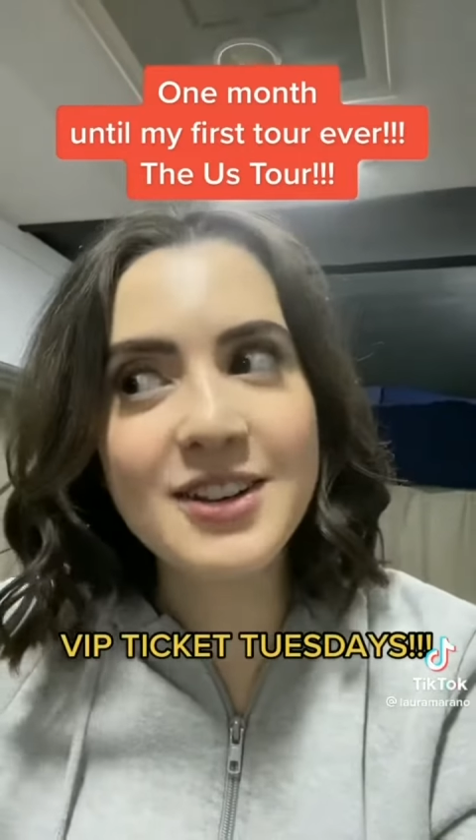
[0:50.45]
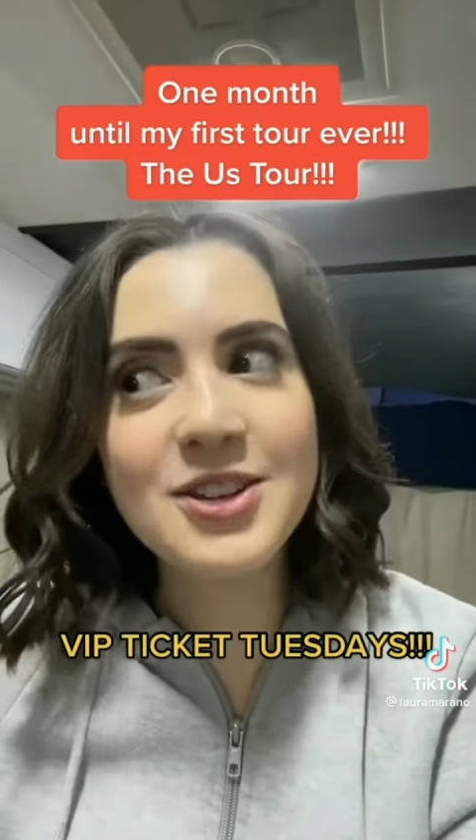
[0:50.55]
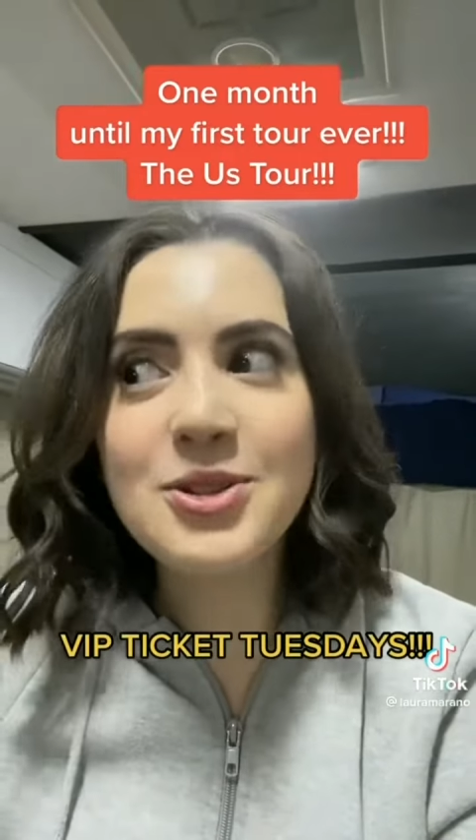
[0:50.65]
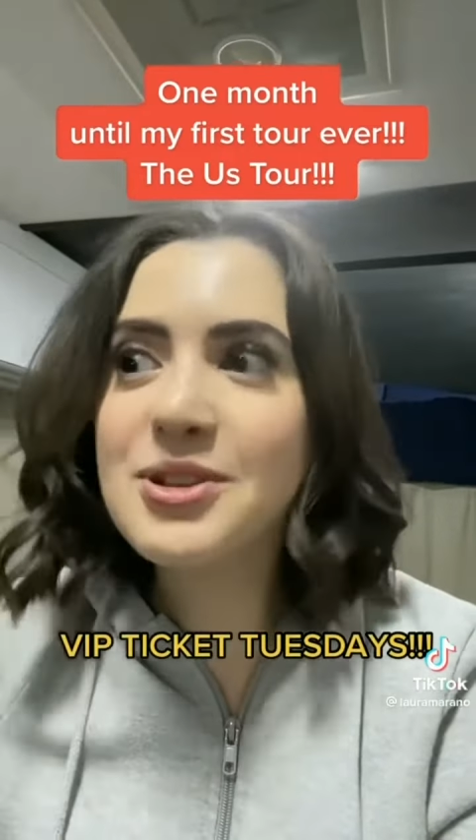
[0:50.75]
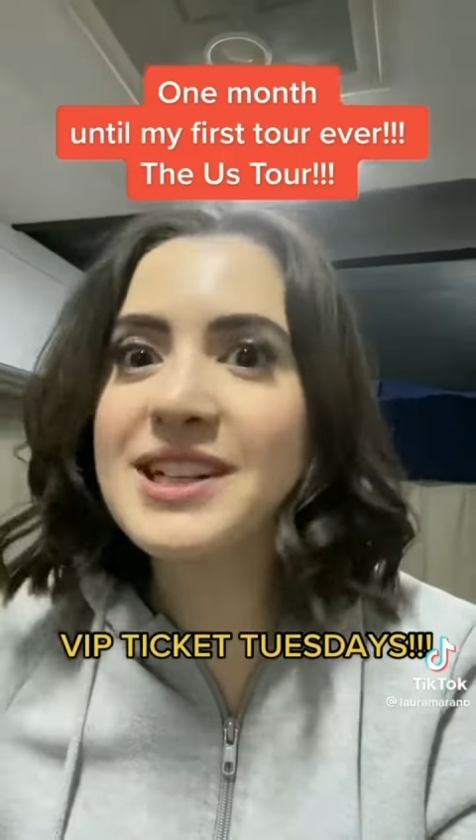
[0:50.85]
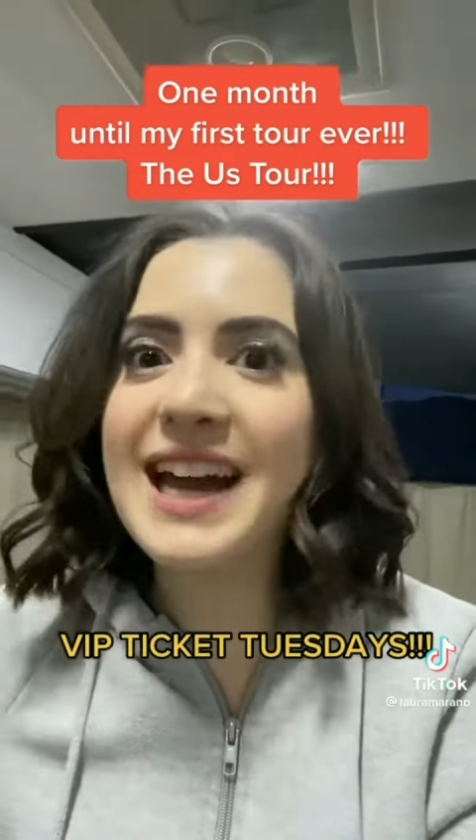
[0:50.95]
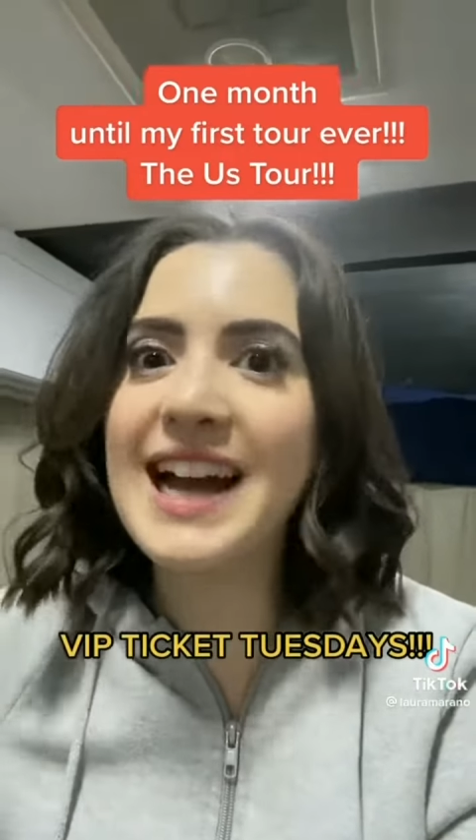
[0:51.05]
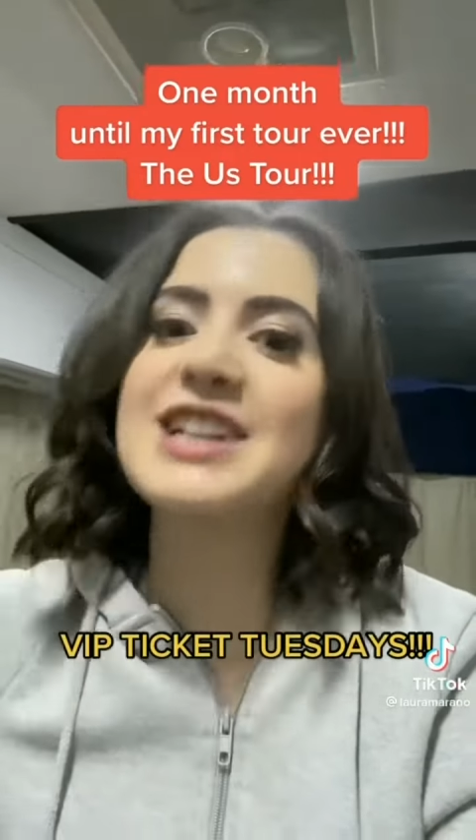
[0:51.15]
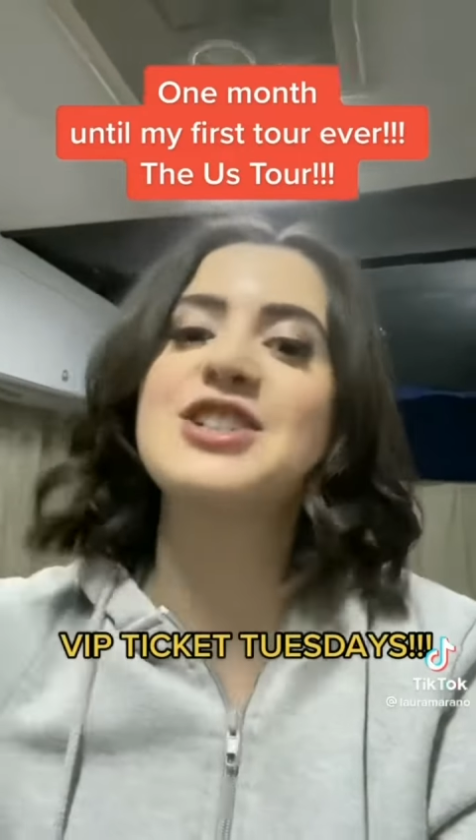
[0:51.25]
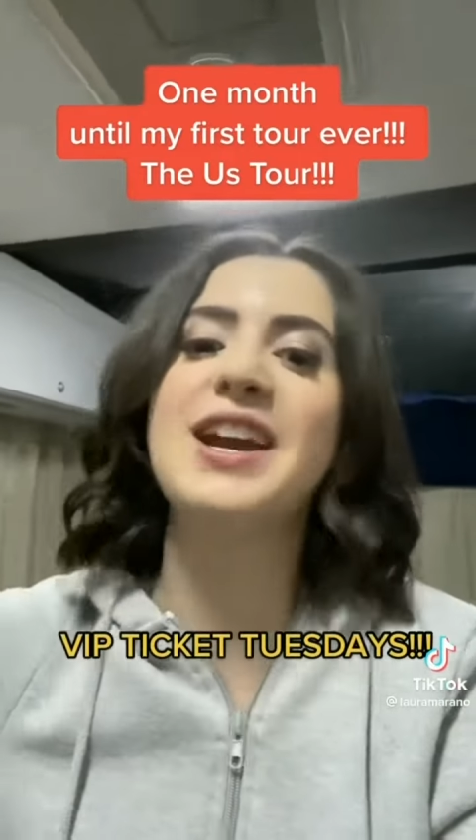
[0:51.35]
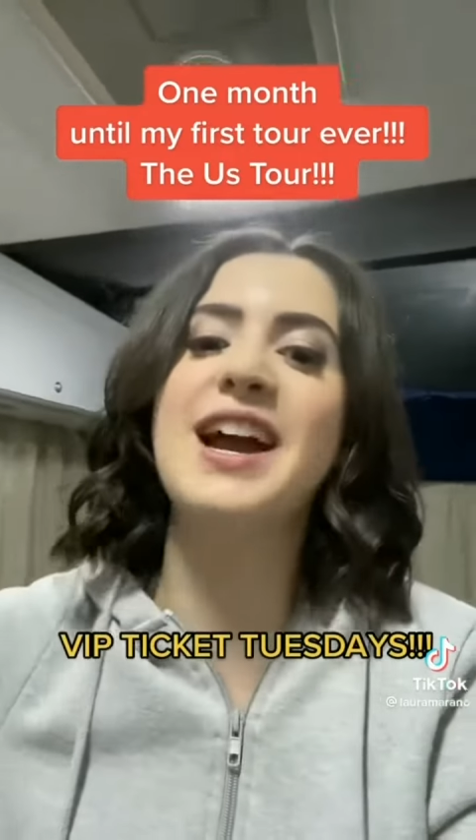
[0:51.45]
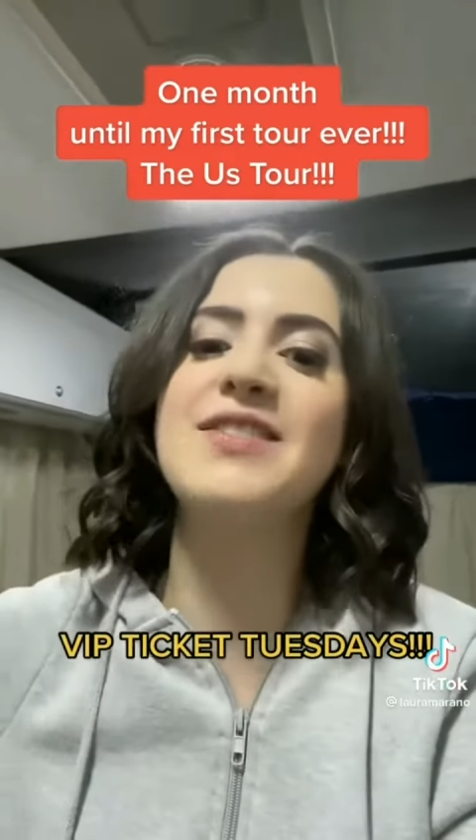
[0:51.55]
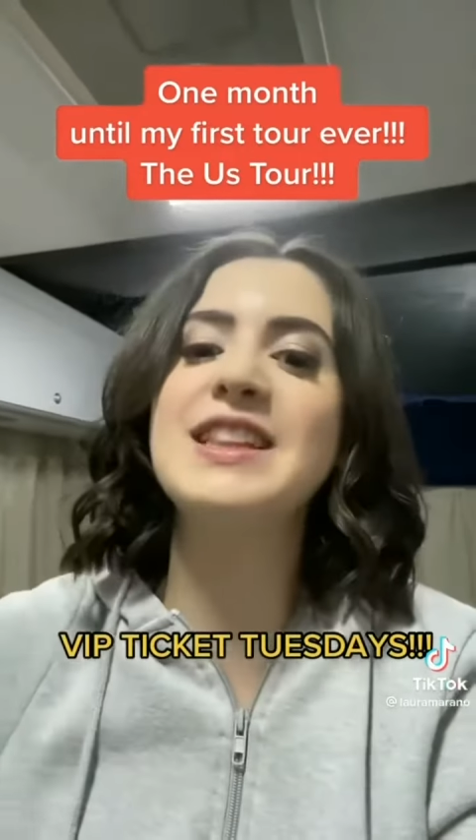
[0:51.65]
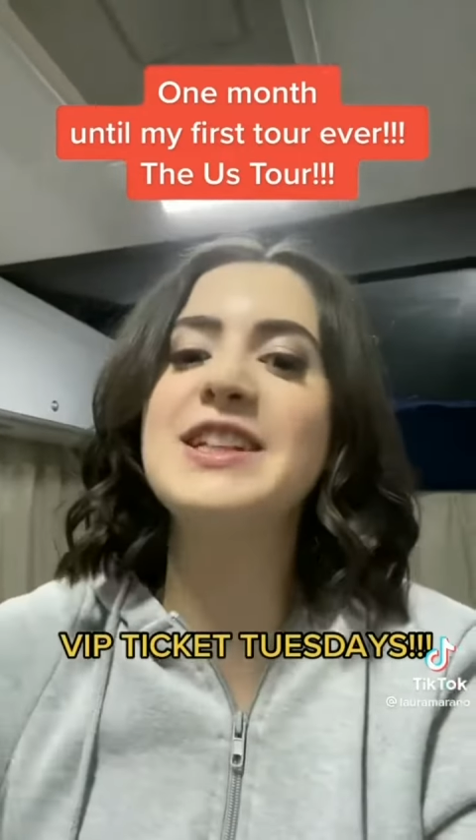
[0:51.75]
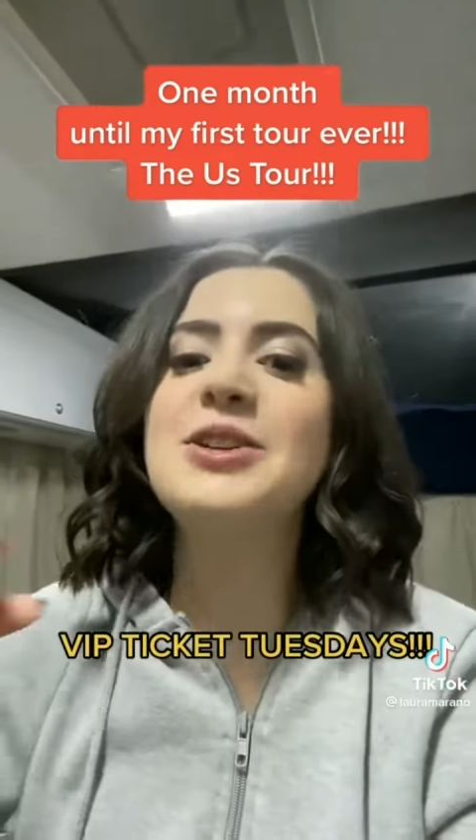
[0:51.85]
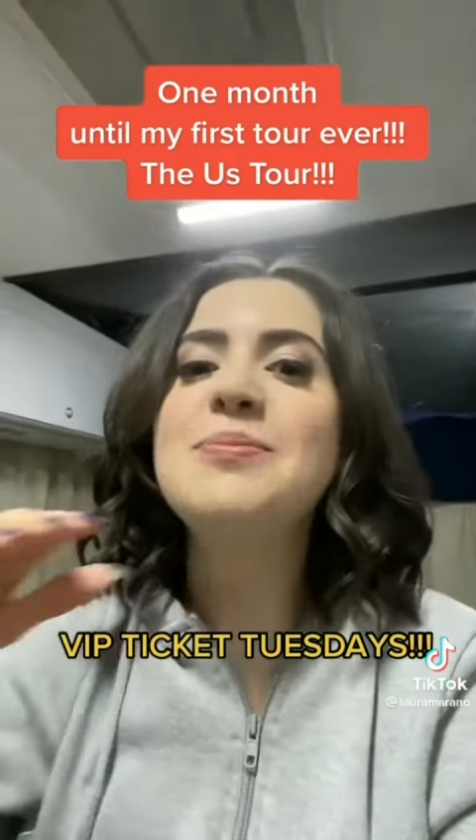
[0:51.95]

you could actually have a little